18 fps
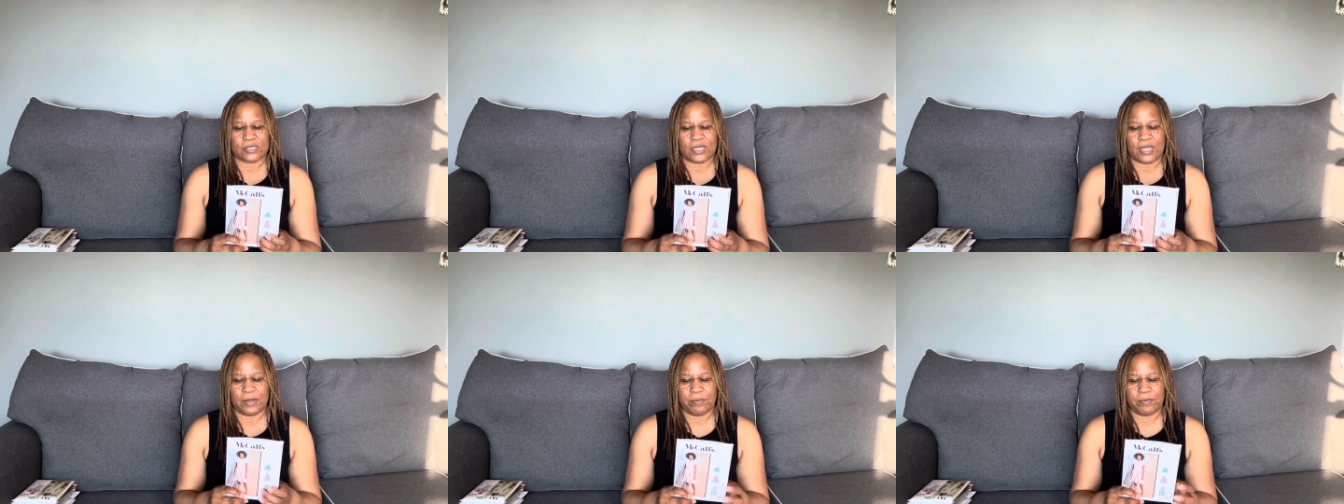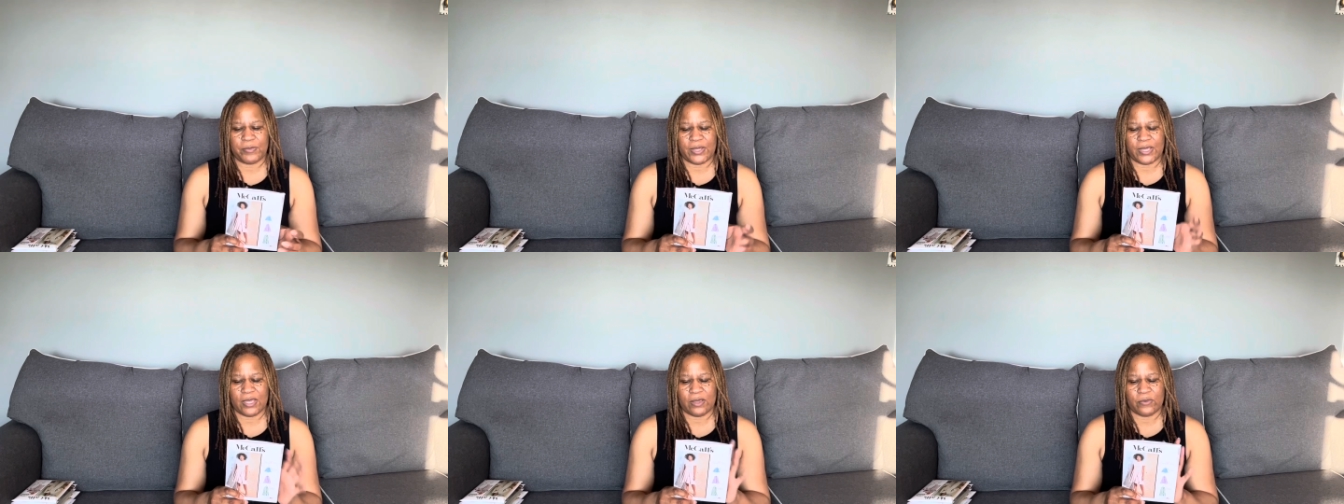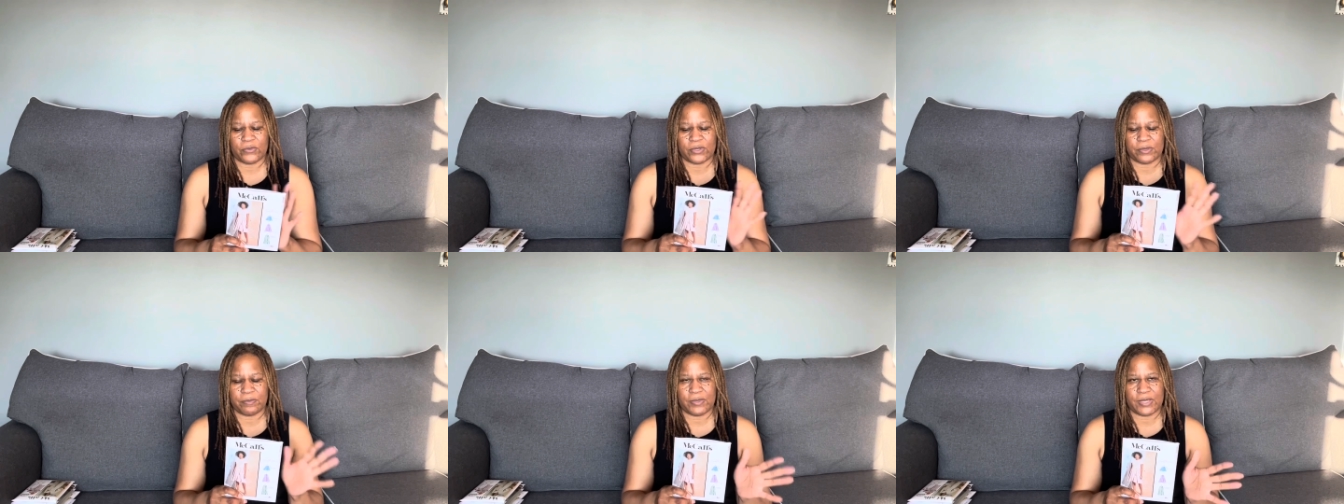And B
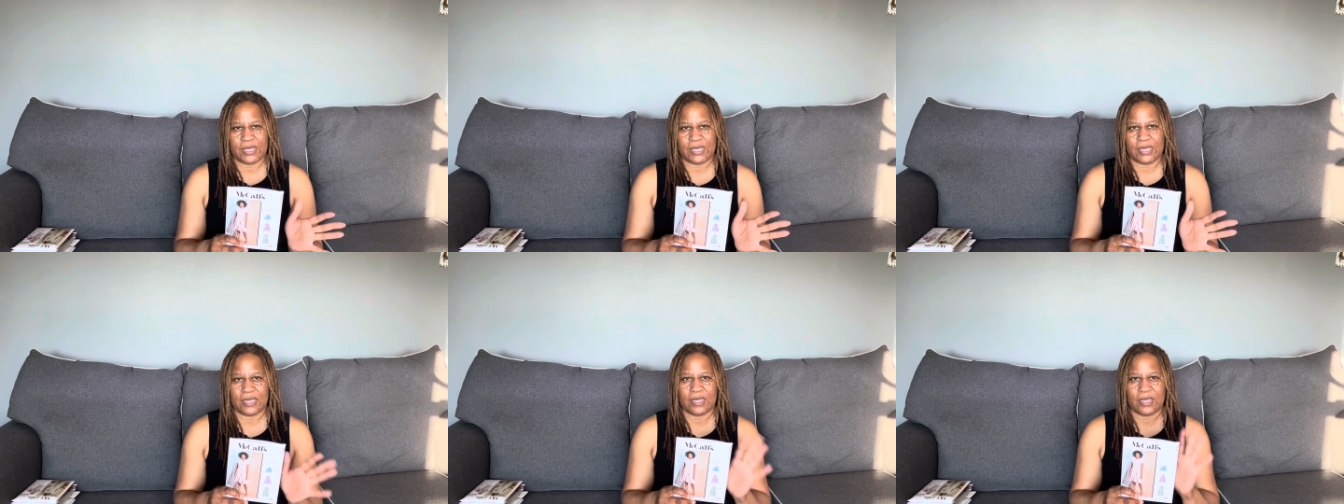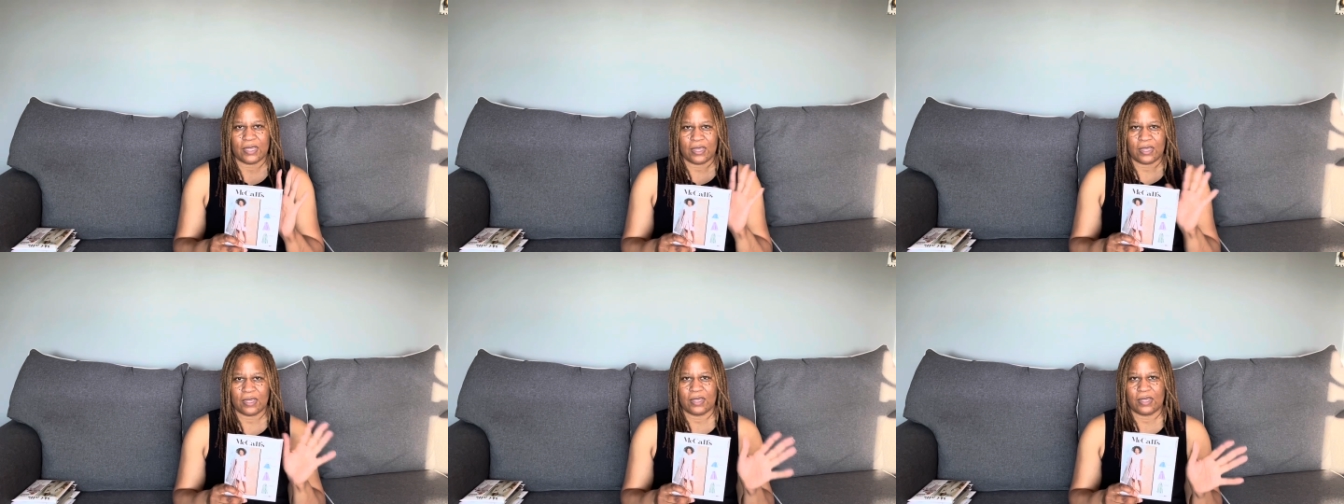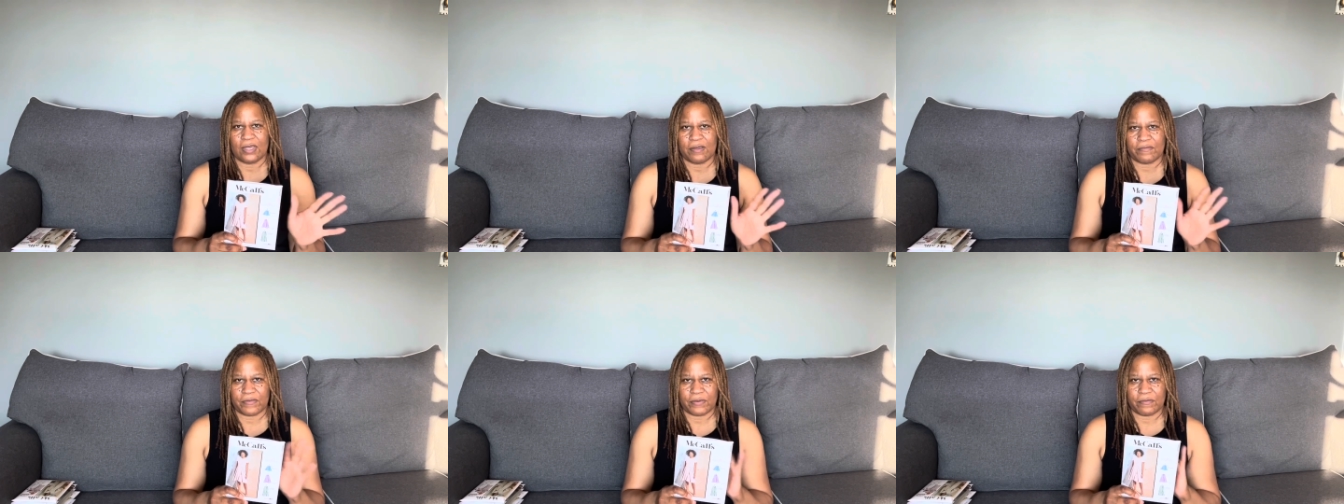would be
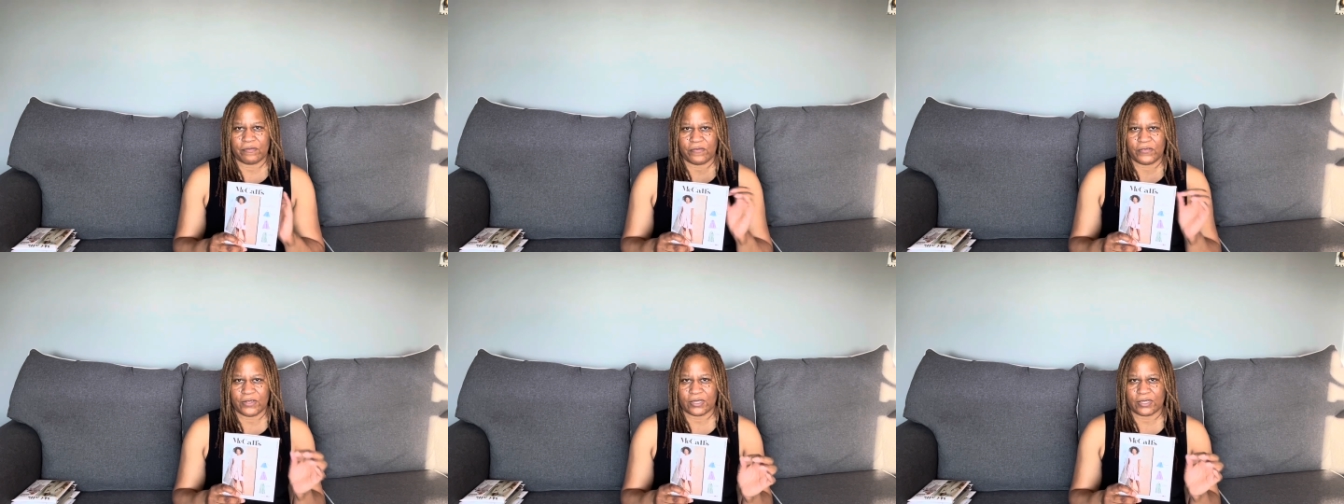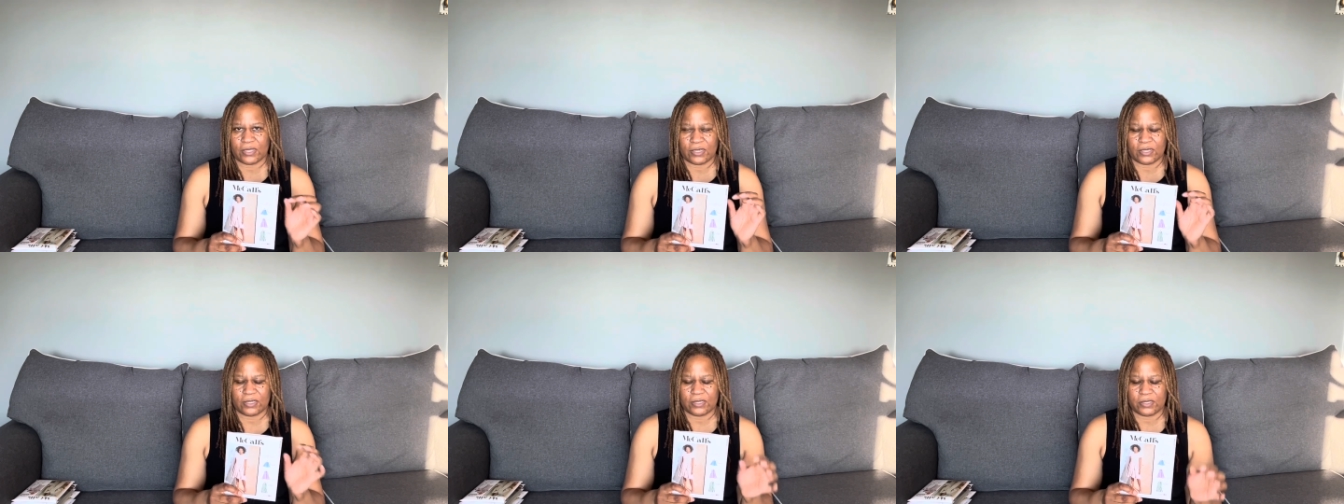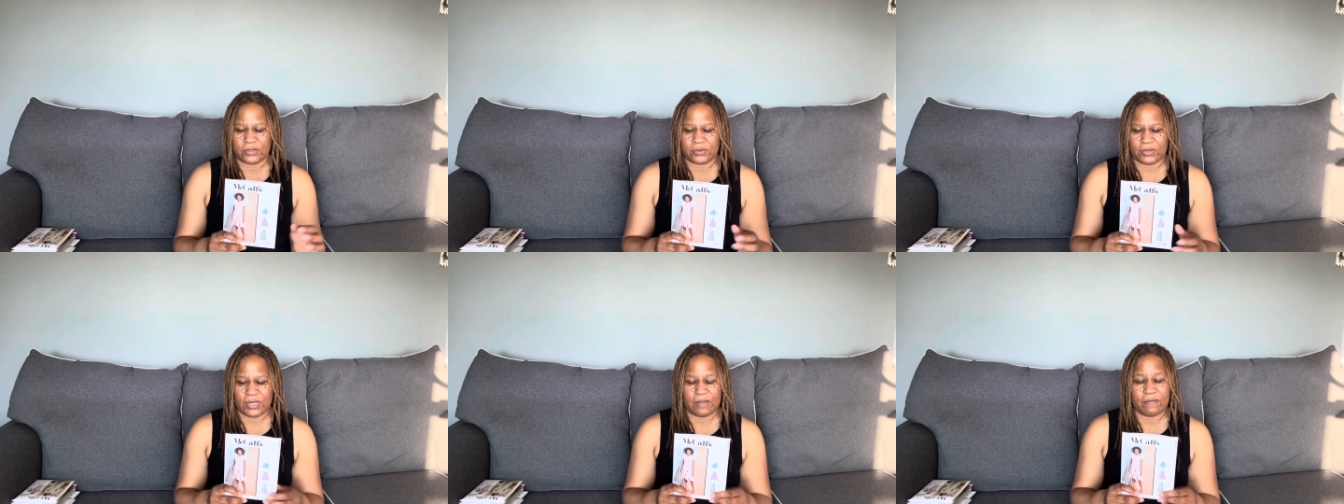if I'm feeling a
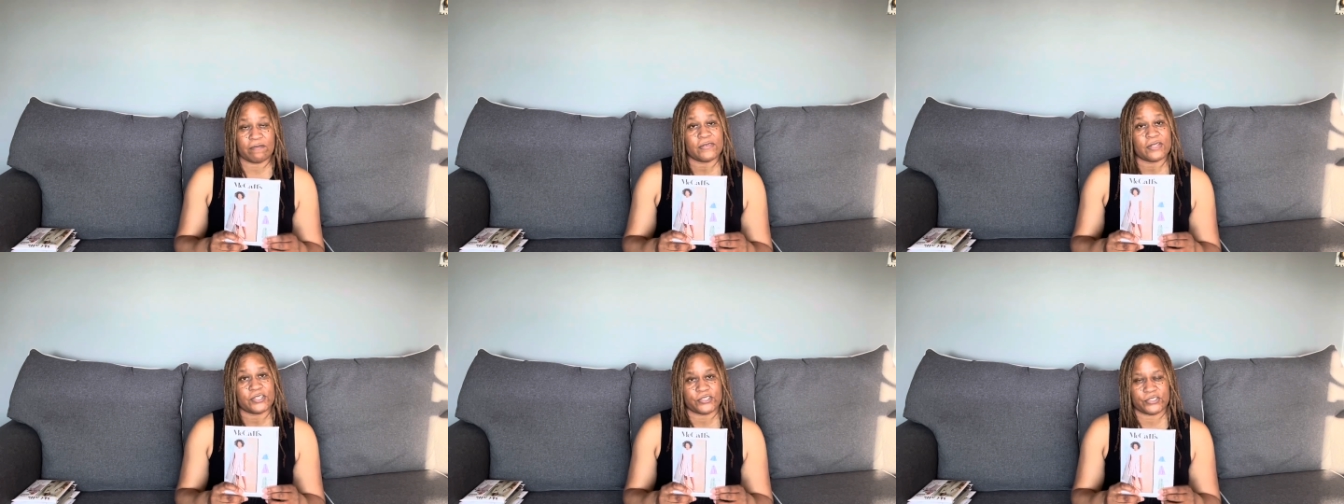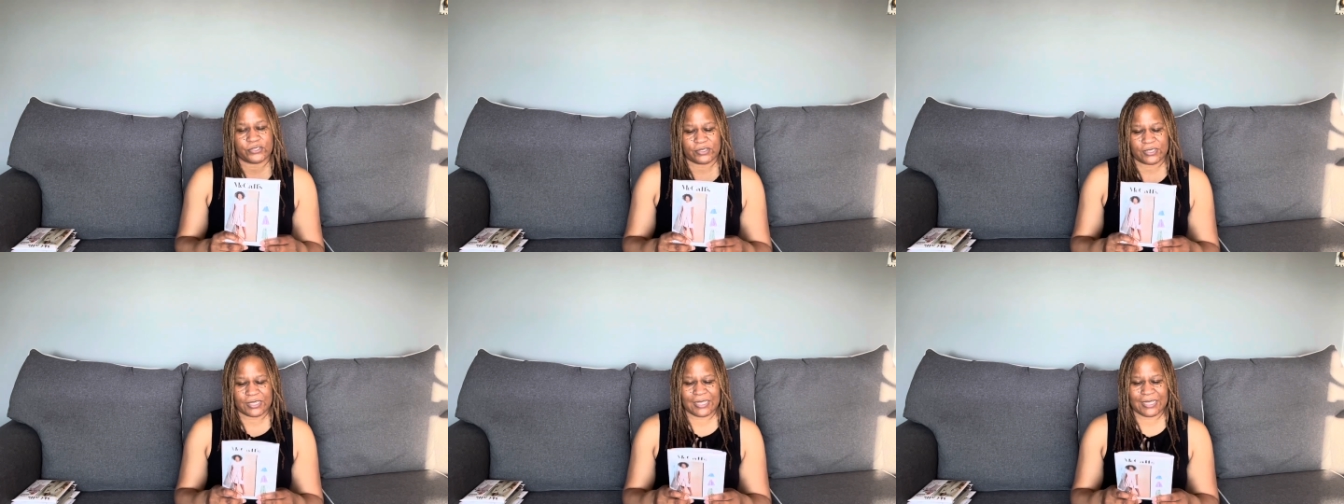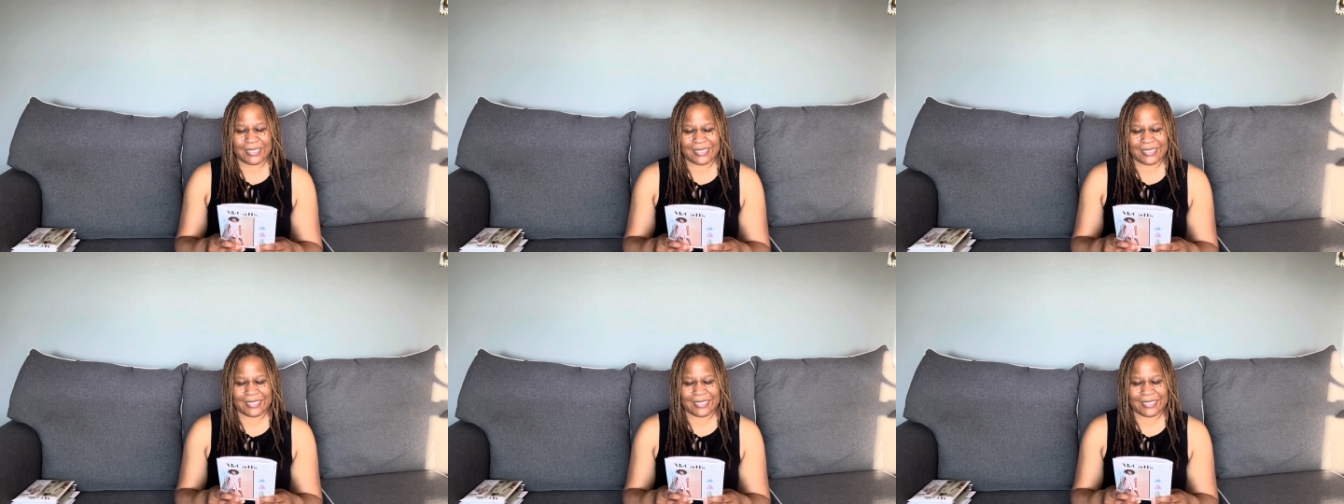little adventurous.